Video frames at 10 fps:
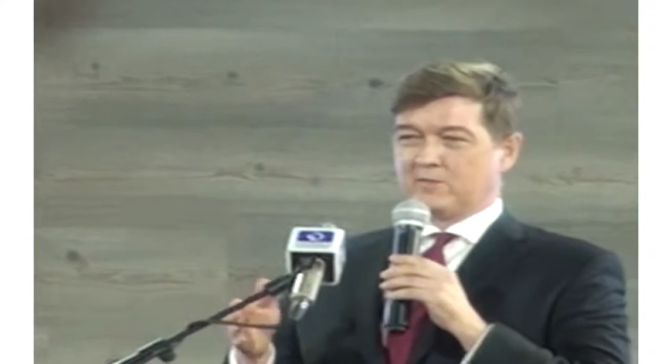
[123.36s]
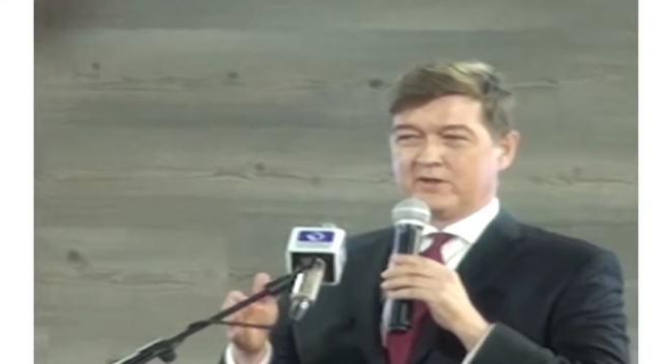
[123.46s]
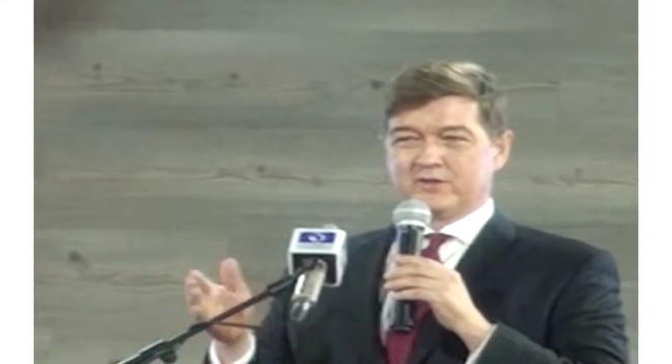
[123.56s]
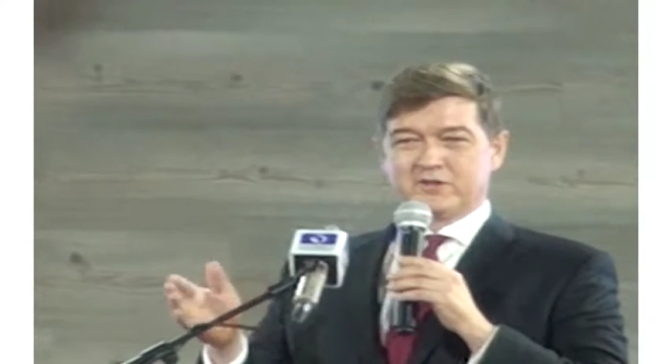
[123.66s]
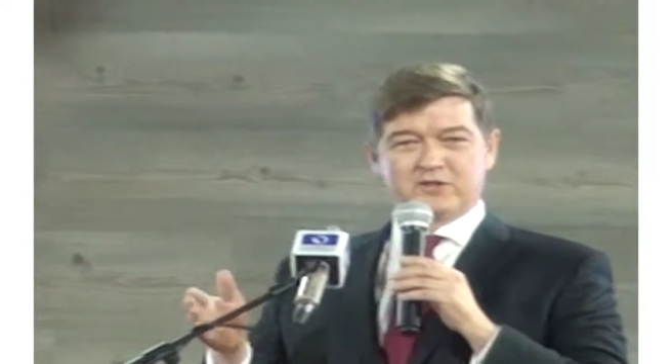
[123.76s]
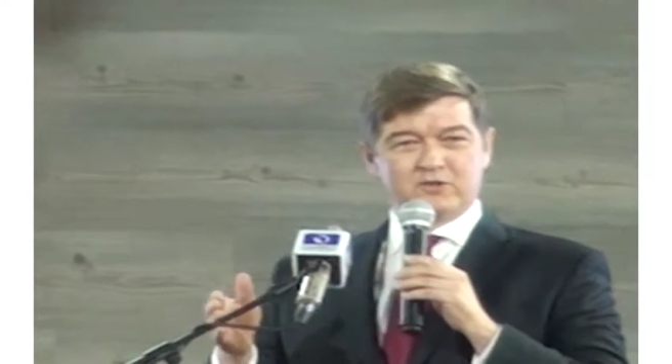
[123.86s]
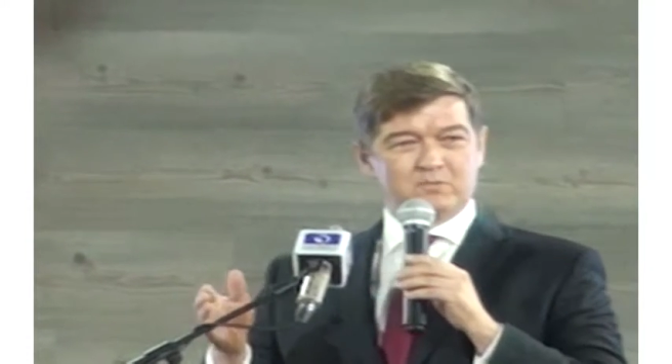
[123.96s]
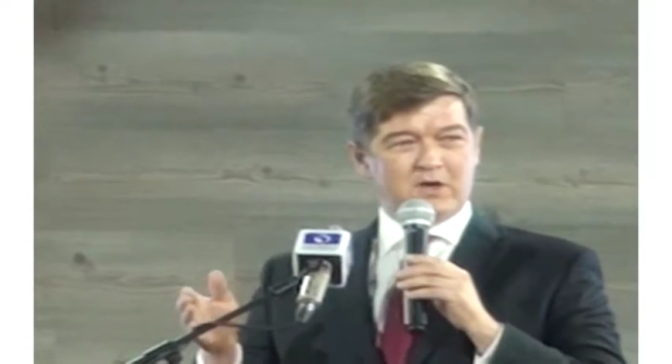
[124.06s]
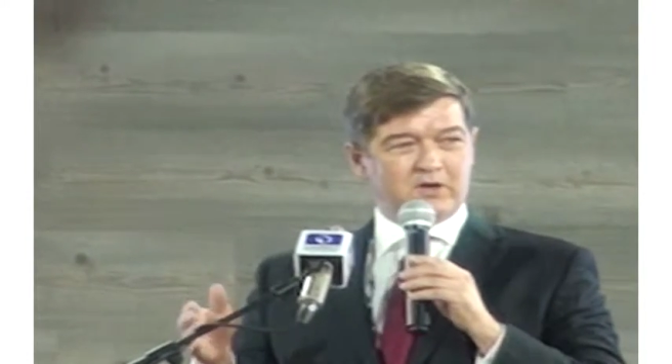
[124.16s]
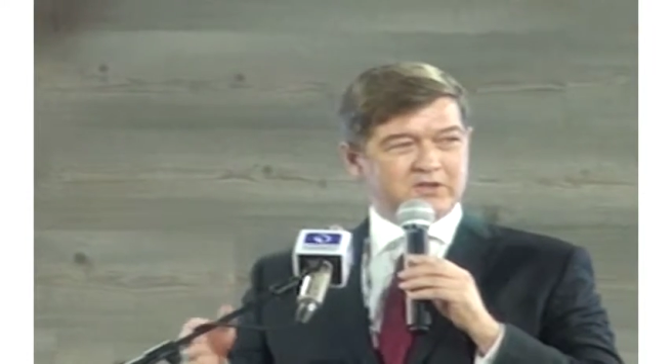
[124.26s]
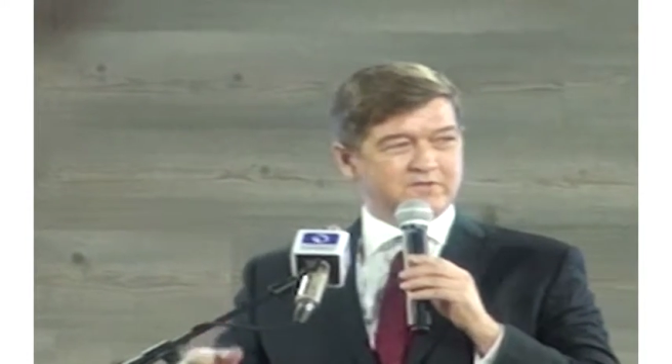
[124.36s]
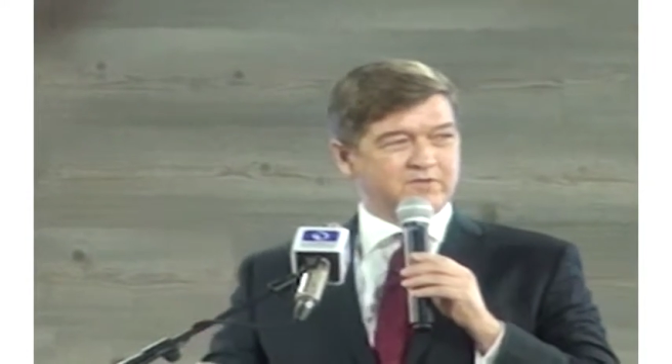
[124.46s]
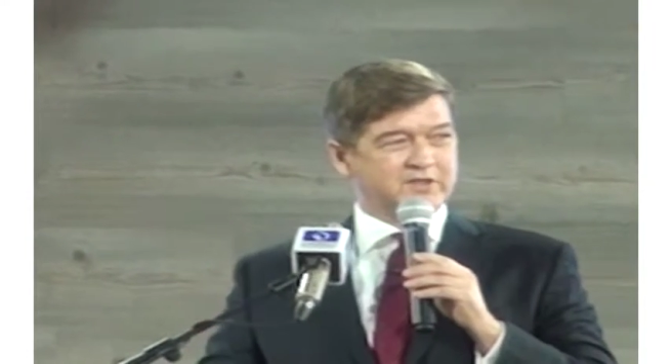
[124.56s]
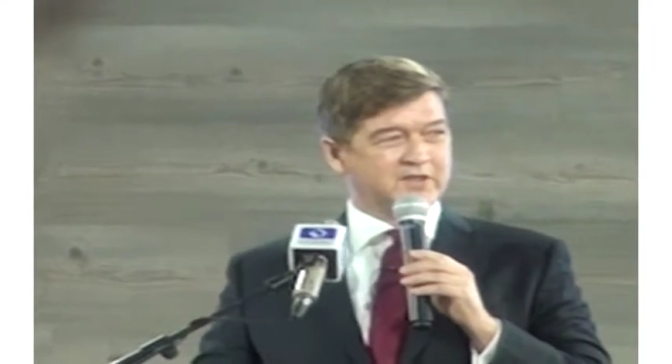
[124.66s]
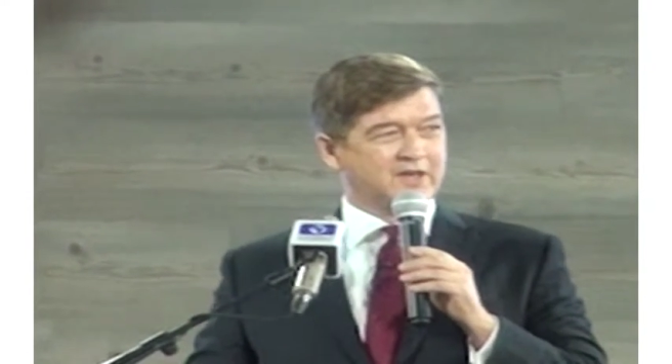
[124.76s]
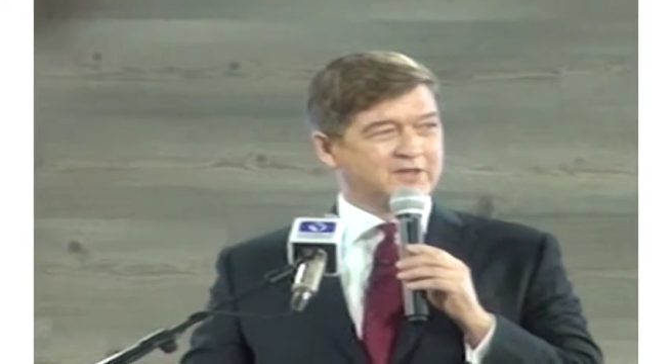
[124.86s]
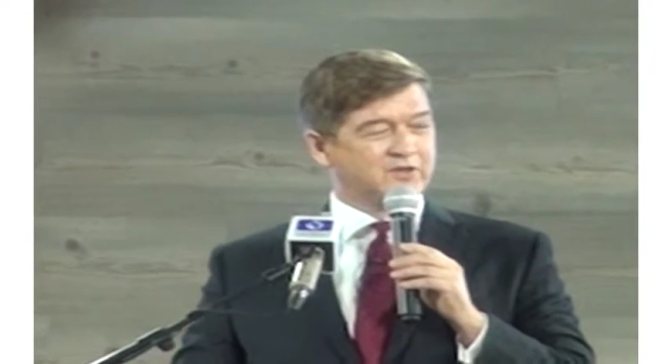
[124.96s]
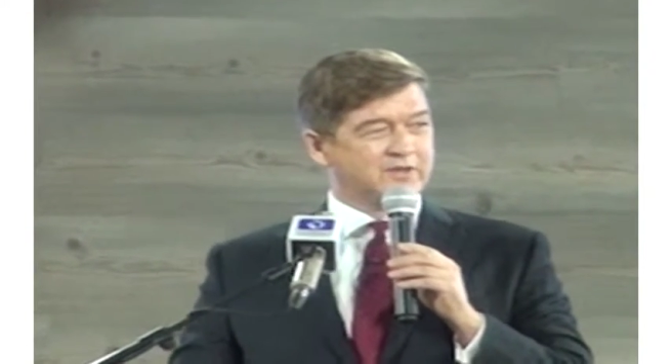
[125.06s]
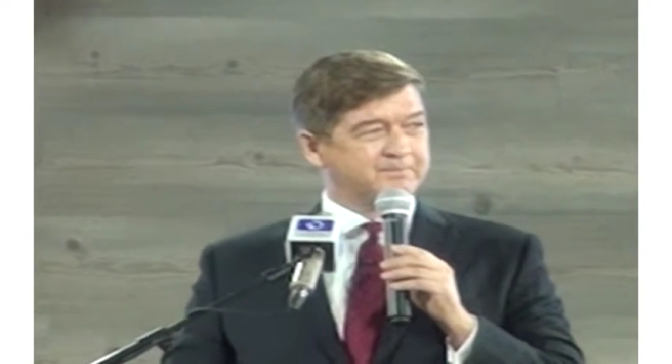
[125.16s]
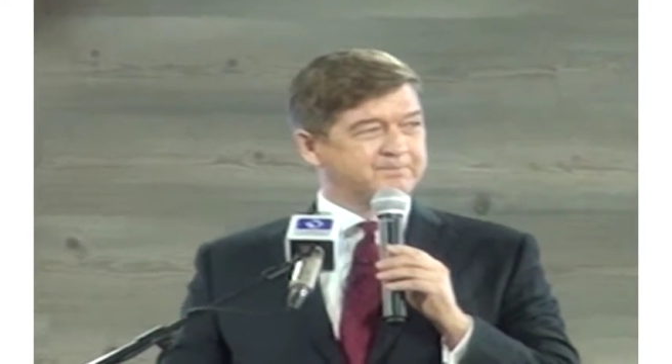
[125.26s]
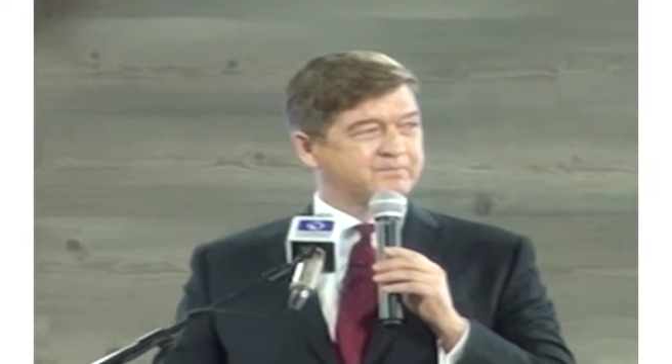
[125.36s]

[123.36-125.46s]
That's why there's 2 bars for each country.